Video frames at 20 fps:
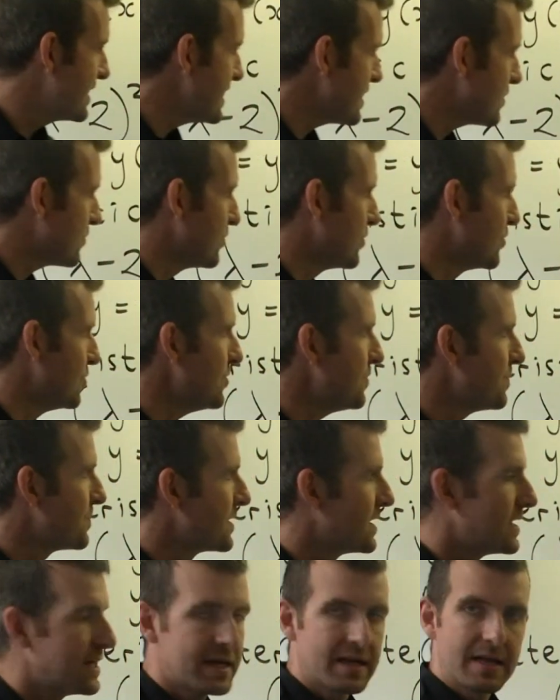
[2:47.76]

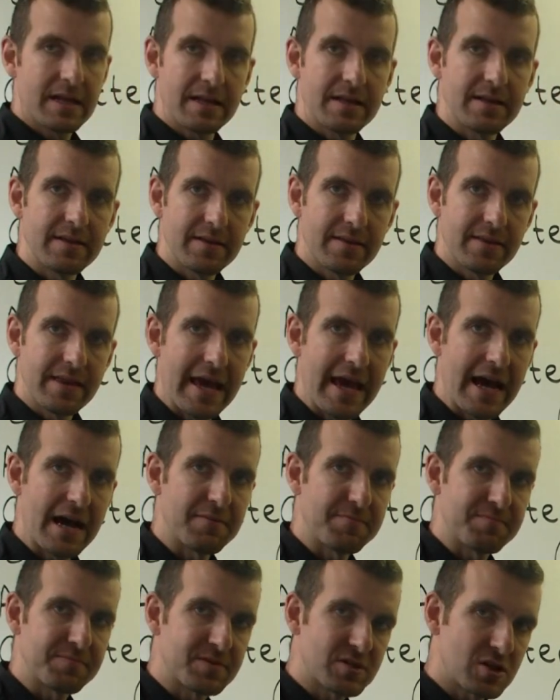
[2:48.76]
equal,
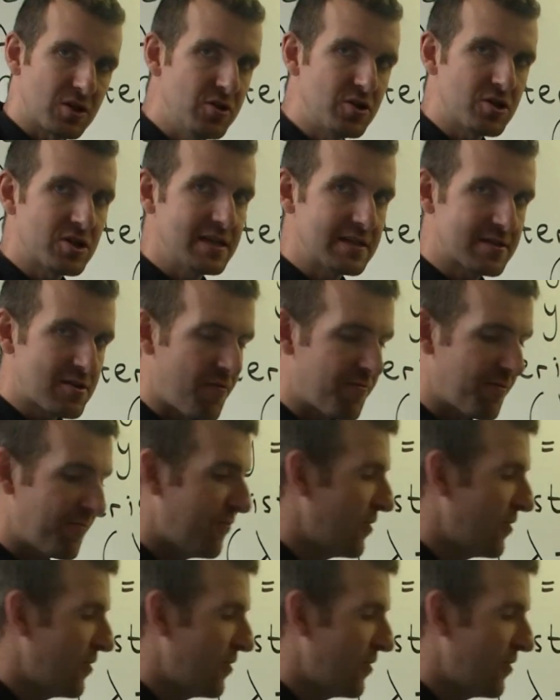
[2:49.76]
our solution is of the